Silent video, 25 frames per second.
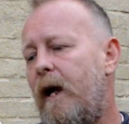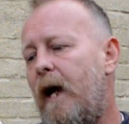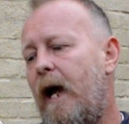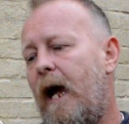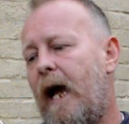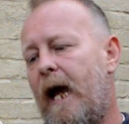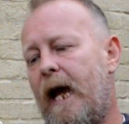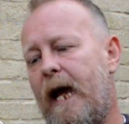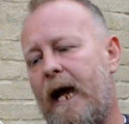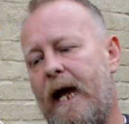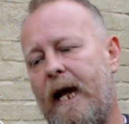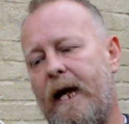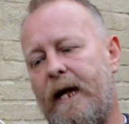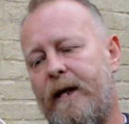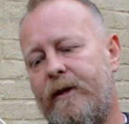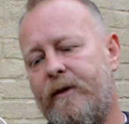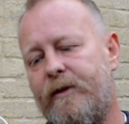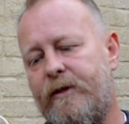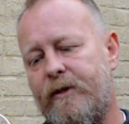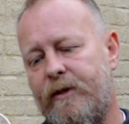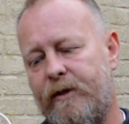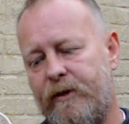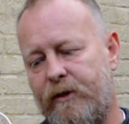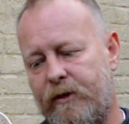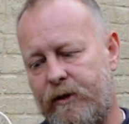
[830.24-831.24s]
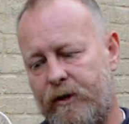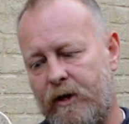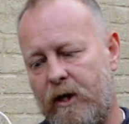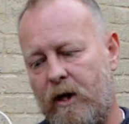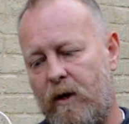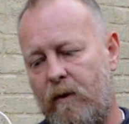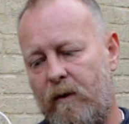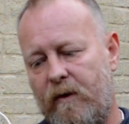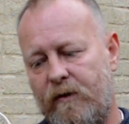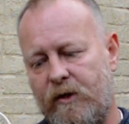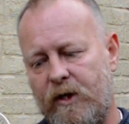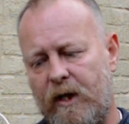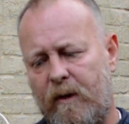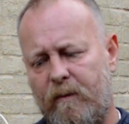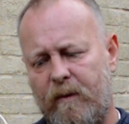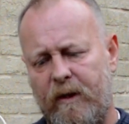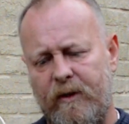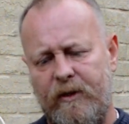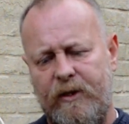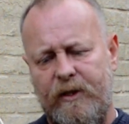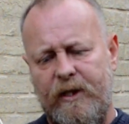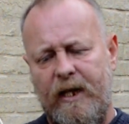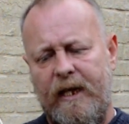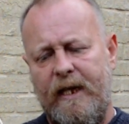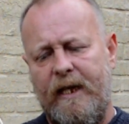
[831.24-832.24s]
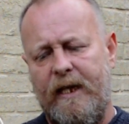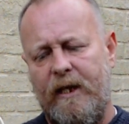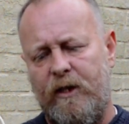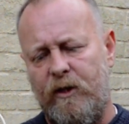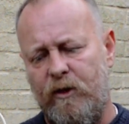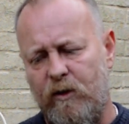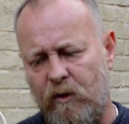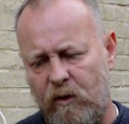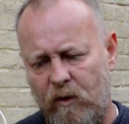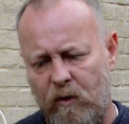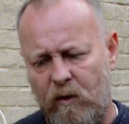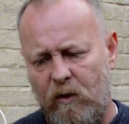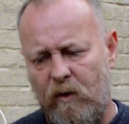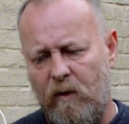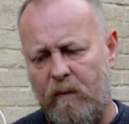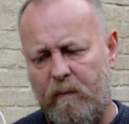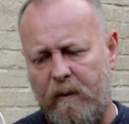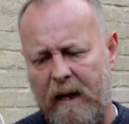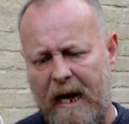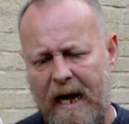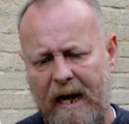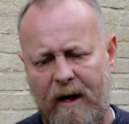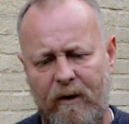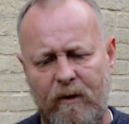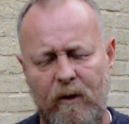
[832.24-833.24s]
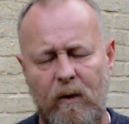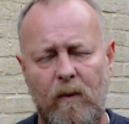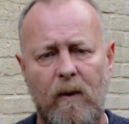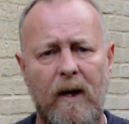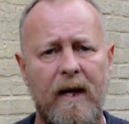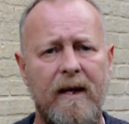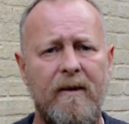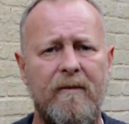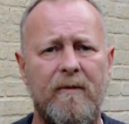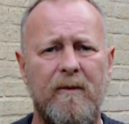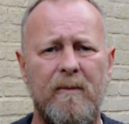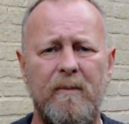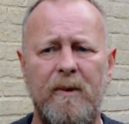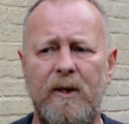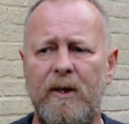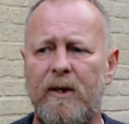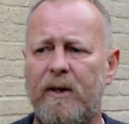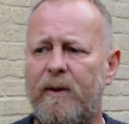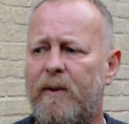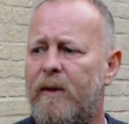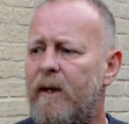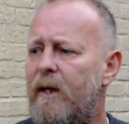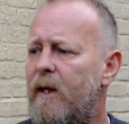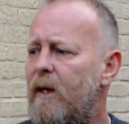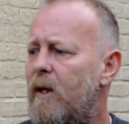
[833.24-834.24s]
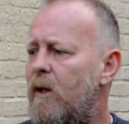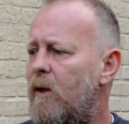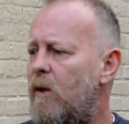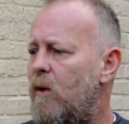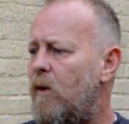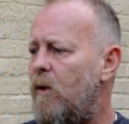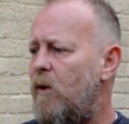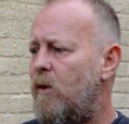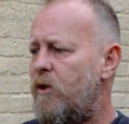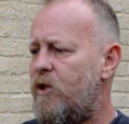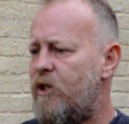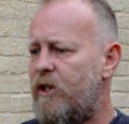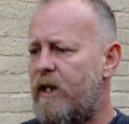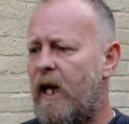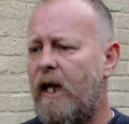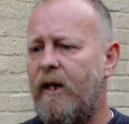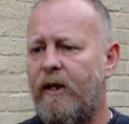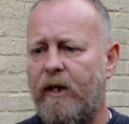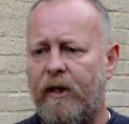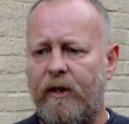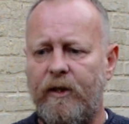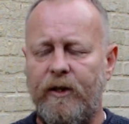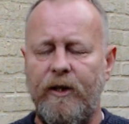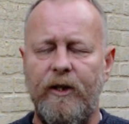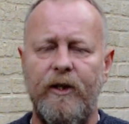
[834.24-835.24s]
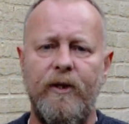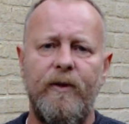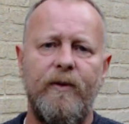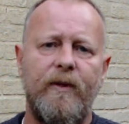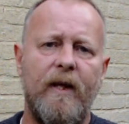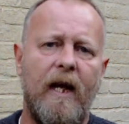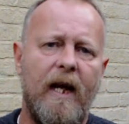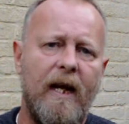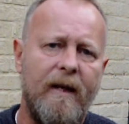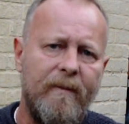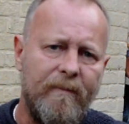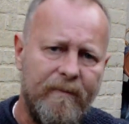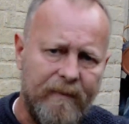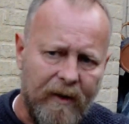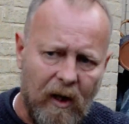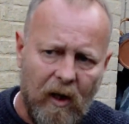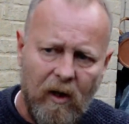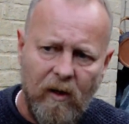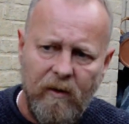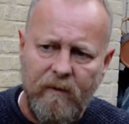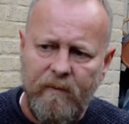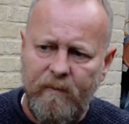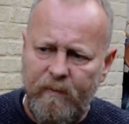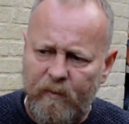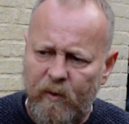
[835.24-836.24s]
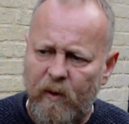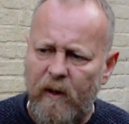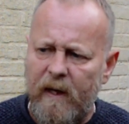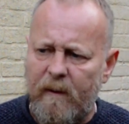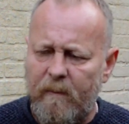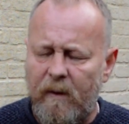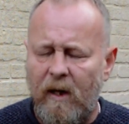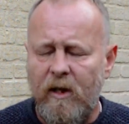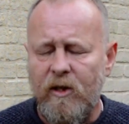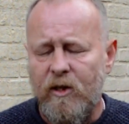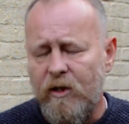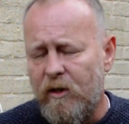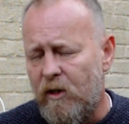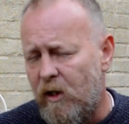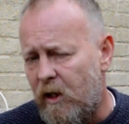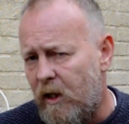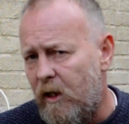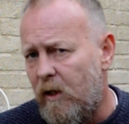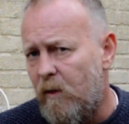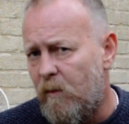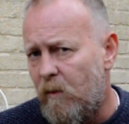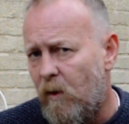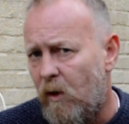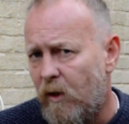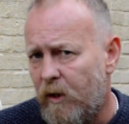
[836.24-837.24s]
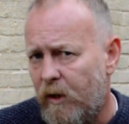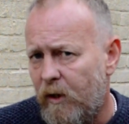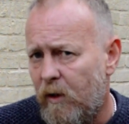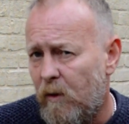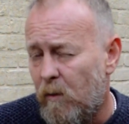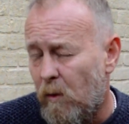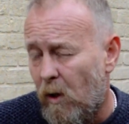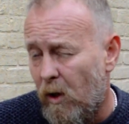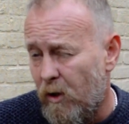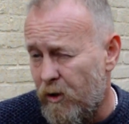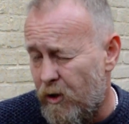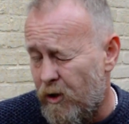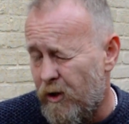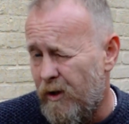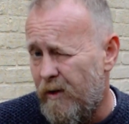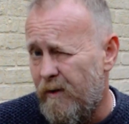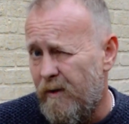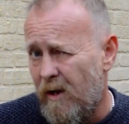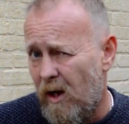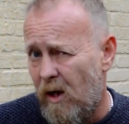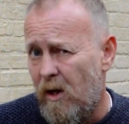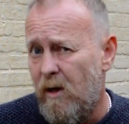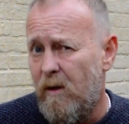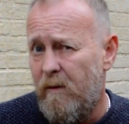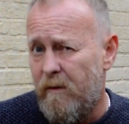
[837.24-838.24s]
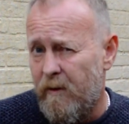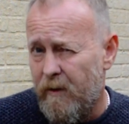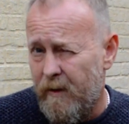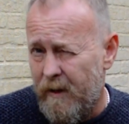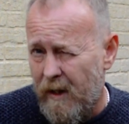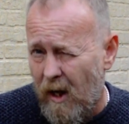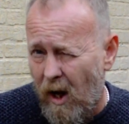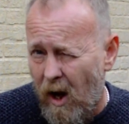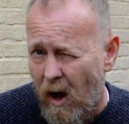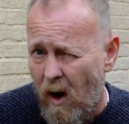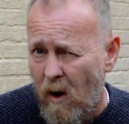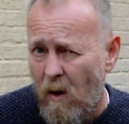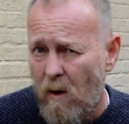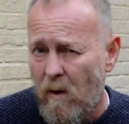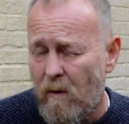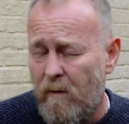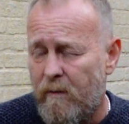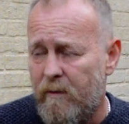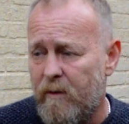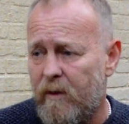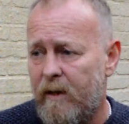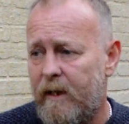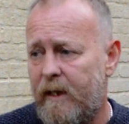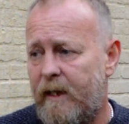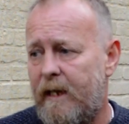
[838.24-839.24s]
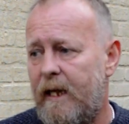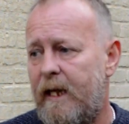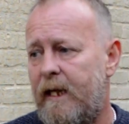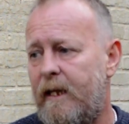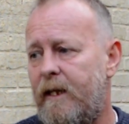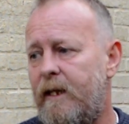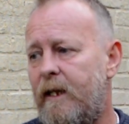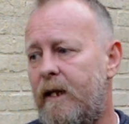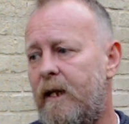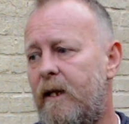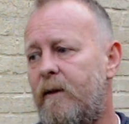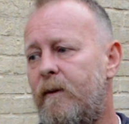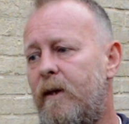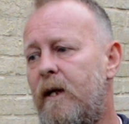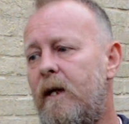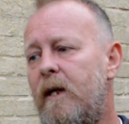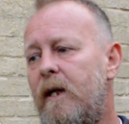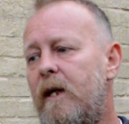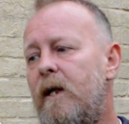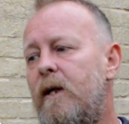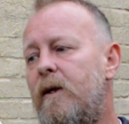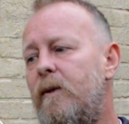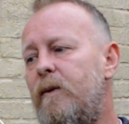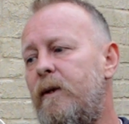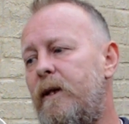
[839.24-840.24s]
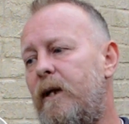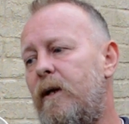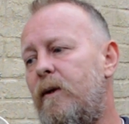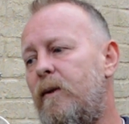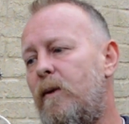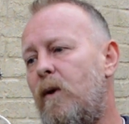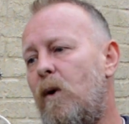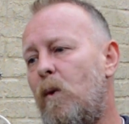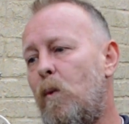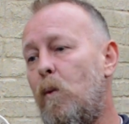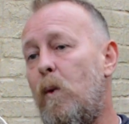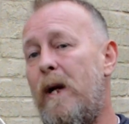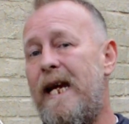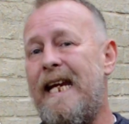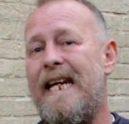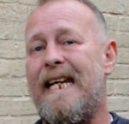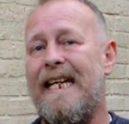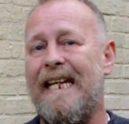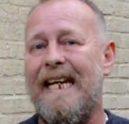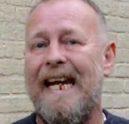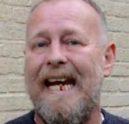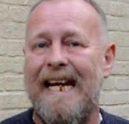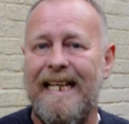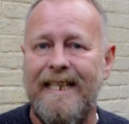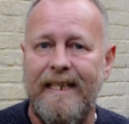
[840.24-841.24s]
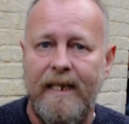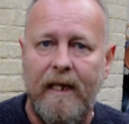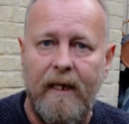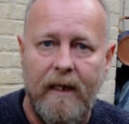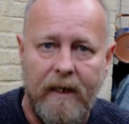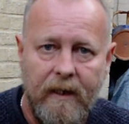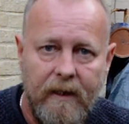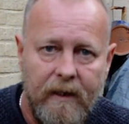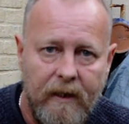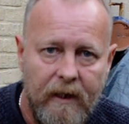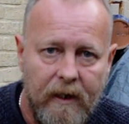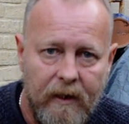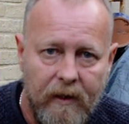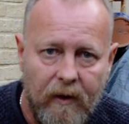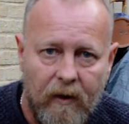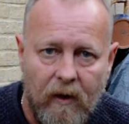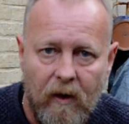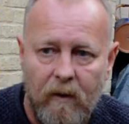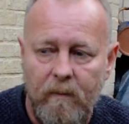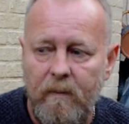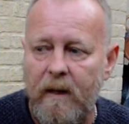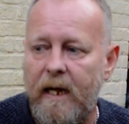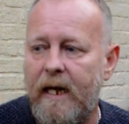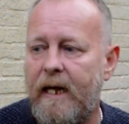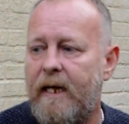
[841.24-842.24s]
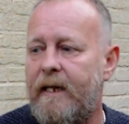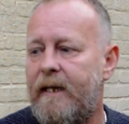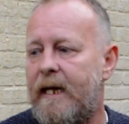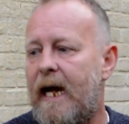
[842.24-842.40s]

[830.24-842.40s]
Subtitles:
And so if someone's taking your power away from you or stunting you, then I'd pretty much look at what you're watching over and over again. You know, we get it, you know what I mean?